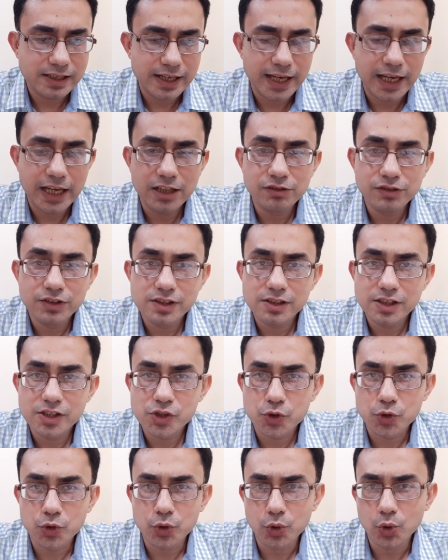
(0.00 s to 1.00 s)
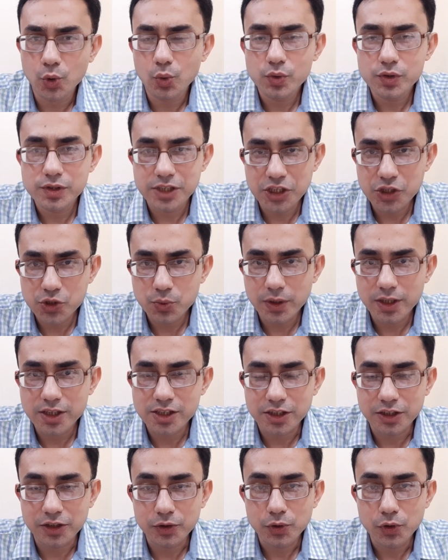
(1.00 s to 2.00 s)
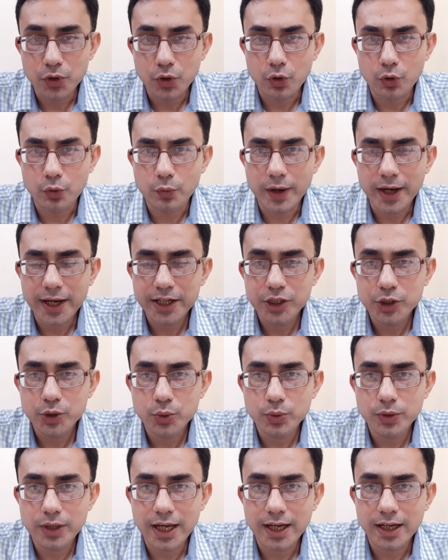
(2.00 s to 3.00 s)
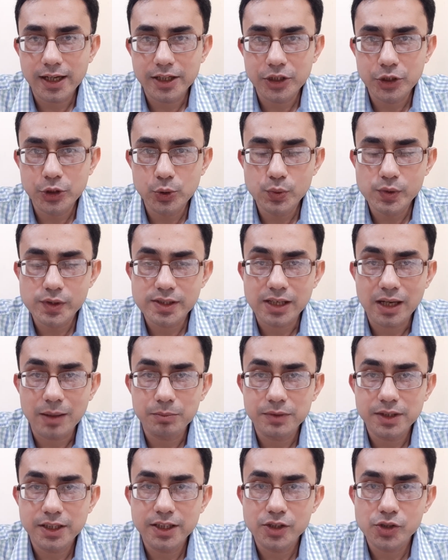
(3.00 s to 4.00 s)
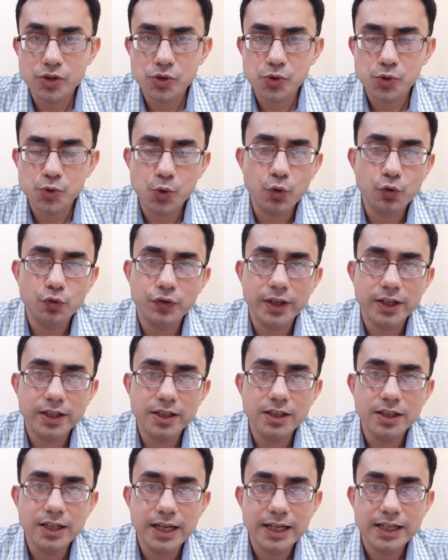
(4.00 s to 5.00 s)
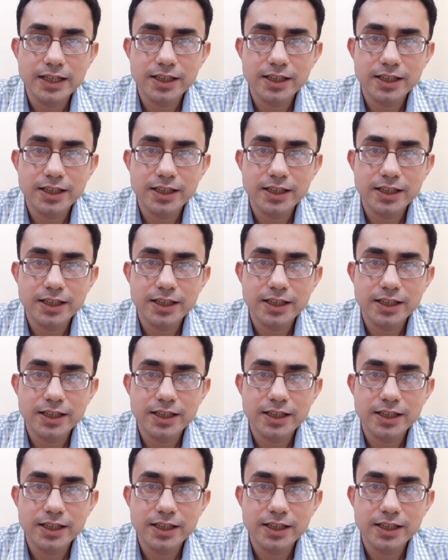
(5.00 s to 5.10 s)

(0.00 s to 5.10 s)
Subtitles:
envisage no situation where you would do something so very